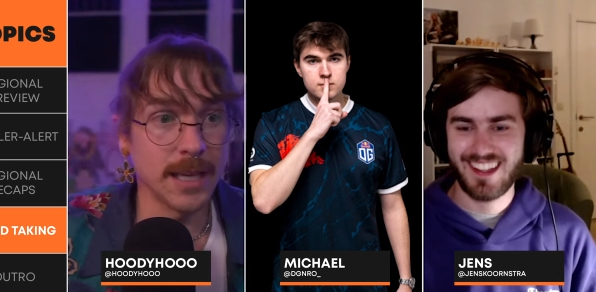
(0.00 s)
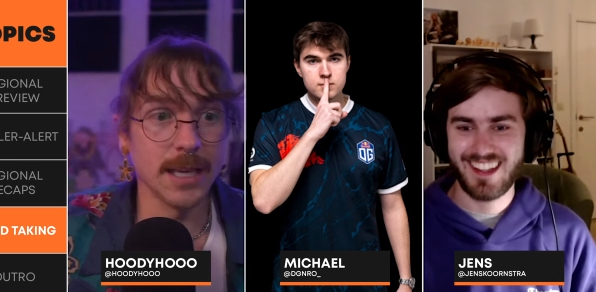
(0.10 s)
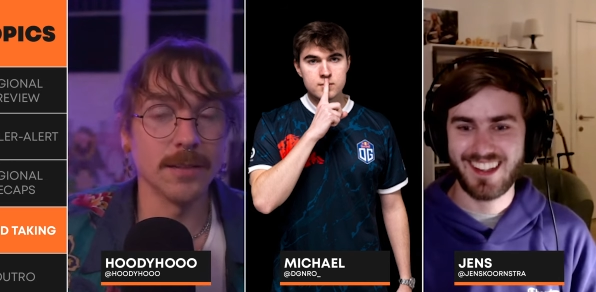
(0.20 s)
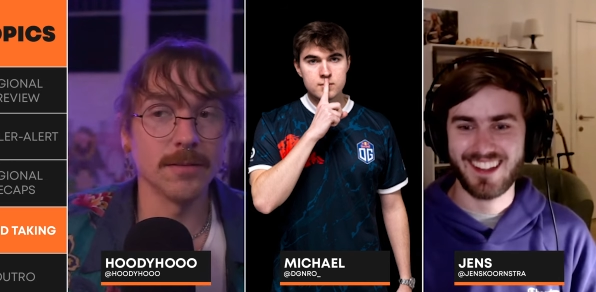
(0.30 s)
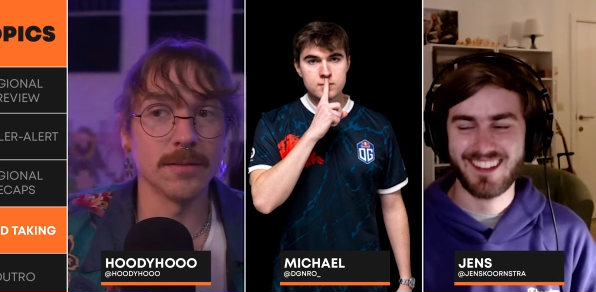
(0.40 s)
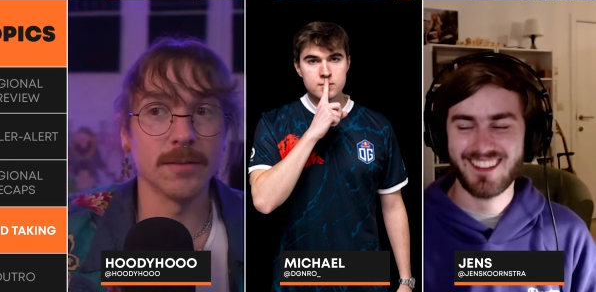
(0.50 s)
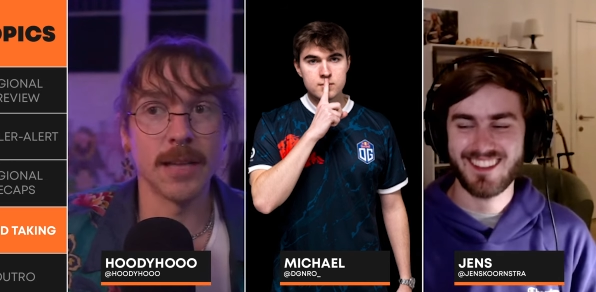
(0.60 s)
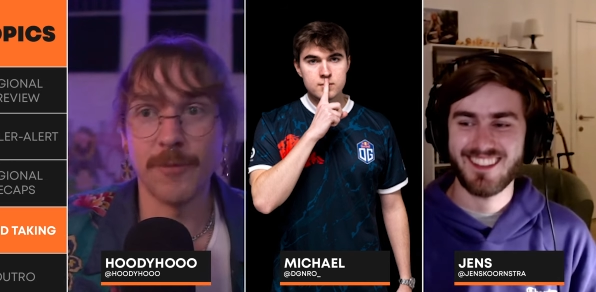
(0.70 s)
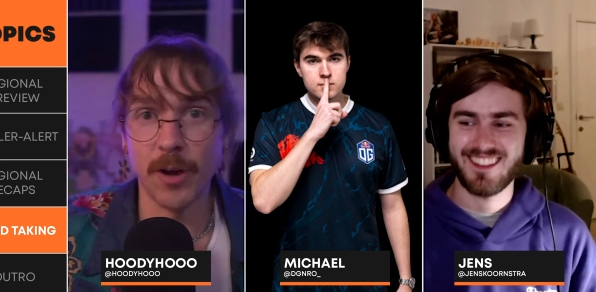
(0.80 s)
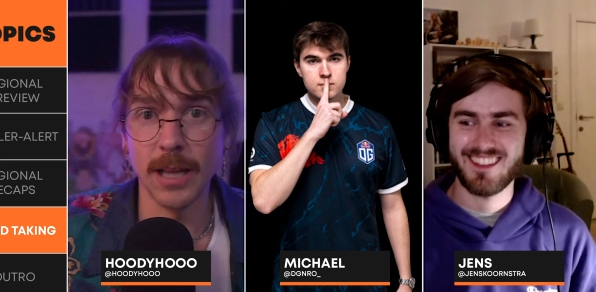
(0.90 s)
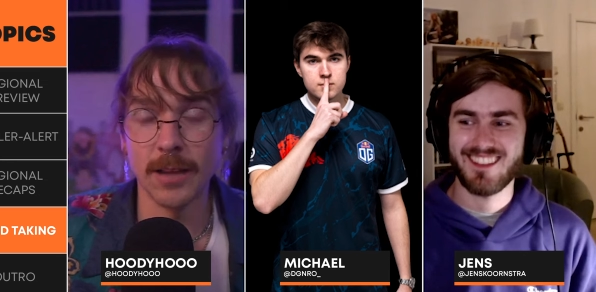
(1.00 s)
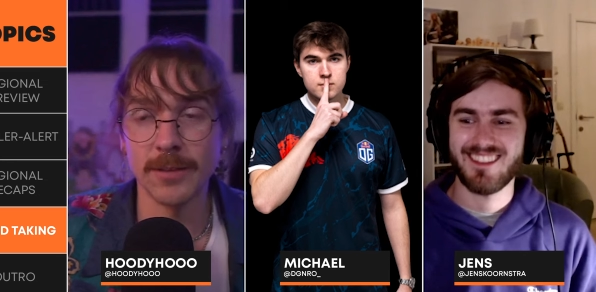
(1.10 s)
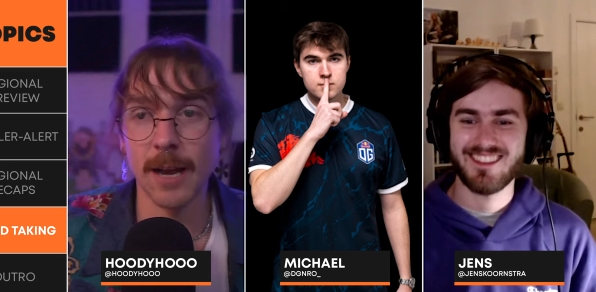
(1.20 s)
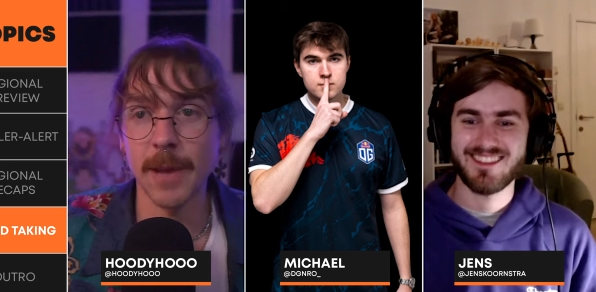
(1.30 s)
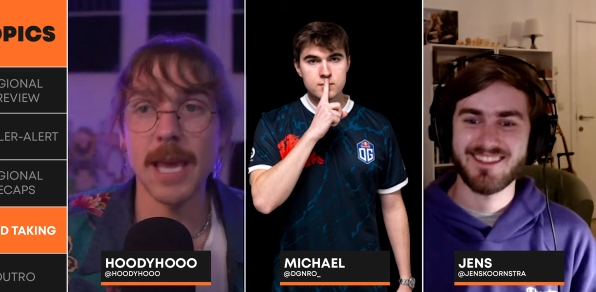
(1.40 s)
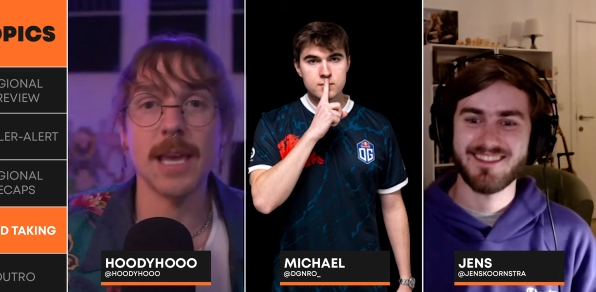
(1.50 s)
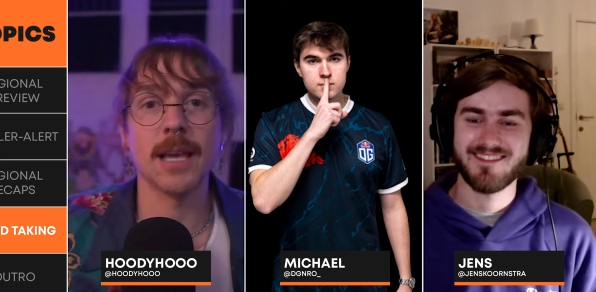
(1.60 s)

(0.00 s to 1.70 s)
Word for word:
Speaker 1: then they fall out top eight.